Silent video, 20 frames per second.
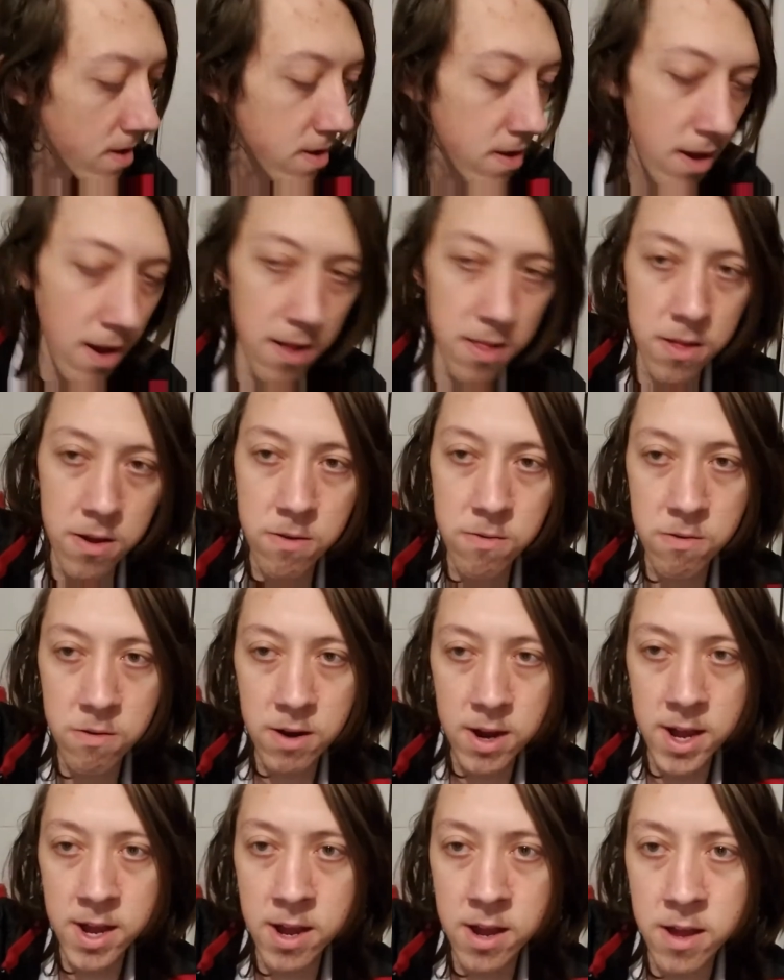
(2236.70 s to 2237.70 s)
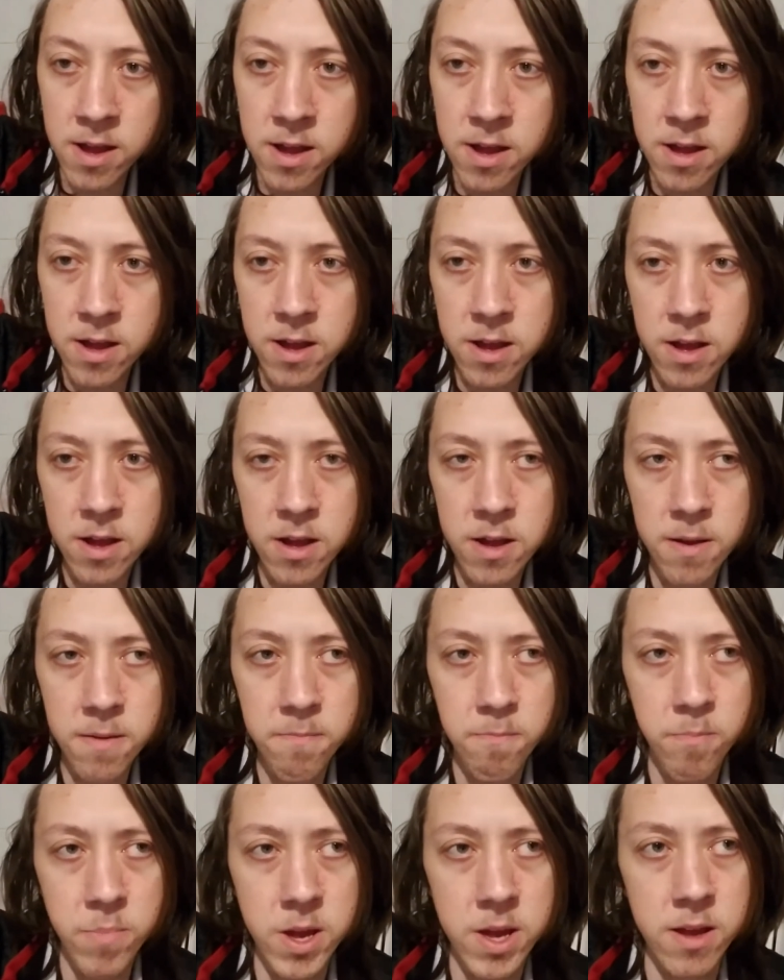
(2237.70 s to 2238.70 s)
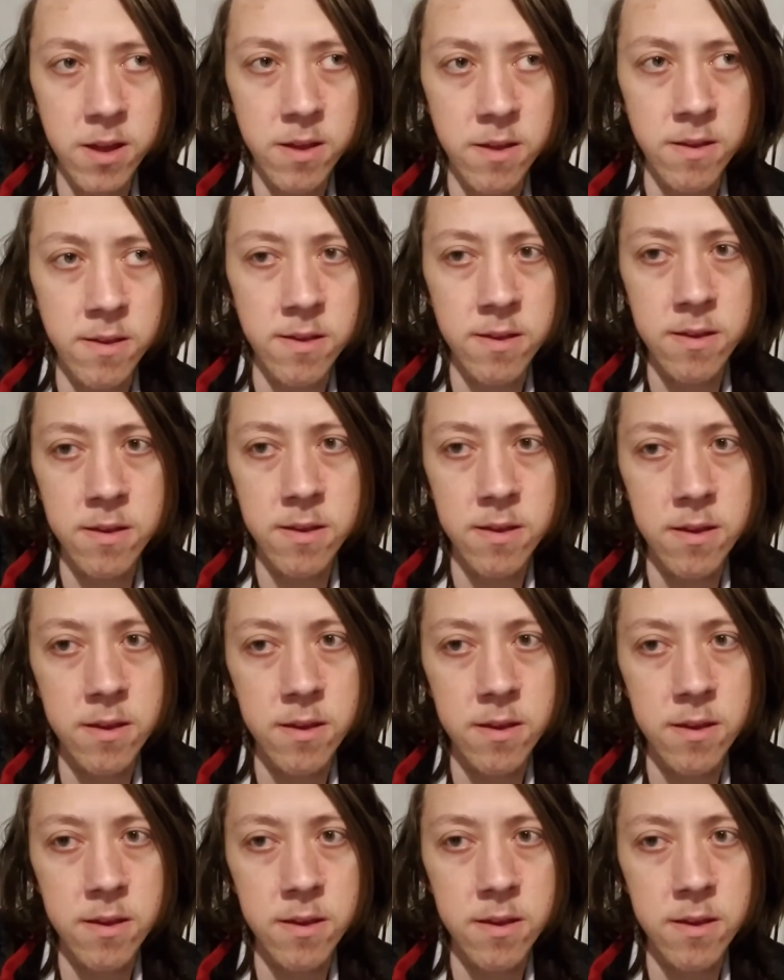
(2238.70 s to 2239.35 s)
at lower rake because,